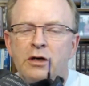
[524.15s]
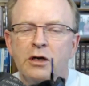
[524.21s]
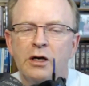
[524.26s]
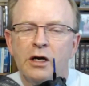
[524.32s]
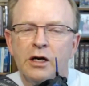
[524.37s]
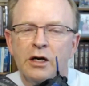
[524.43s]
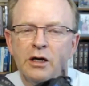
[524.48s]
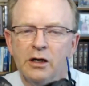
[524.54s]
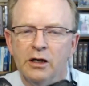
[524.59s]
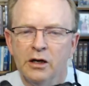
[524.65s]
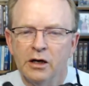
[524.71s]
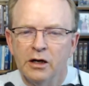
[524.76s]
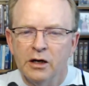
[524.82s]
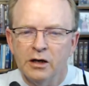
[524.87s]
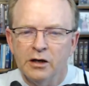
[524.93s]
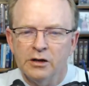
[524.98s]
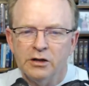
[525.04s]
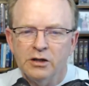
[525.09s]

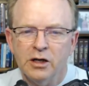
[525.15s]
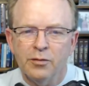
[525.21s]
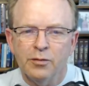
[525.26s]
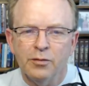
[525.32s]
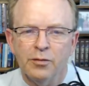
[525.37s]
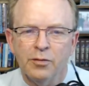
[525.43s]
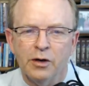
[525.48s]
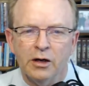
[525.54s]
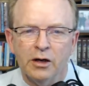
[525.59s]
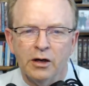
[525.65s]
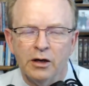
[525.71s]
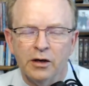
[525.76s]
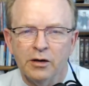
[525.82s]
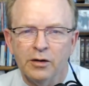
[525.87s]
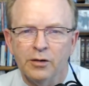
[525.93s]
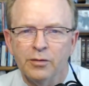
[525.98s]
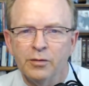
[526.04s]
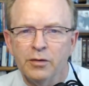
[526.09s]

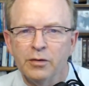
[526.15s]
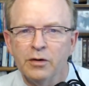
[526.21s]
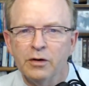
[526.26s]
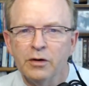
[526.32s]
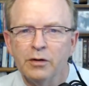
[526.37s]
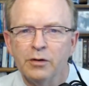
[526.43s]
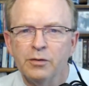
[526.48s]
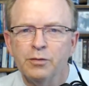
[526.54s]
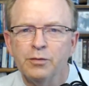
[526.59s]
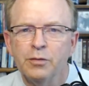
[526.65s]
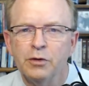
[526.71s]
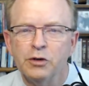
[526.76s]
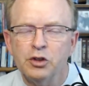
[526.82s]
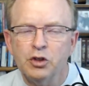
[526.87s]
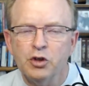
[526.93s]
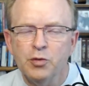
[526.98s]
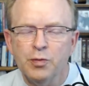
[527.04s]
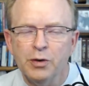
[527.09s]

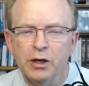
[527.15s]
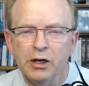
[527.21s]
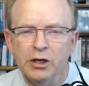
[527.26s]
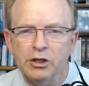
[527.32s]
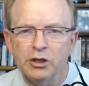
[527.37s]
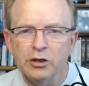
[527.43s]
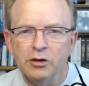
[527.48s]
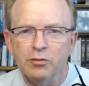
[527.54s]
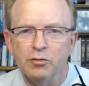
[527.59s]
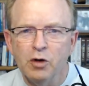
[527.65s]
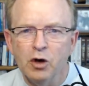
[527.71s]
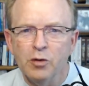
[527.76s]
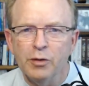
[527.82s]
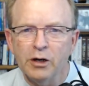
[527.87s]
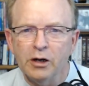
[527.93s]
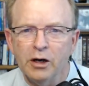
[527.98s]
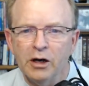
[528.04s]
supination moment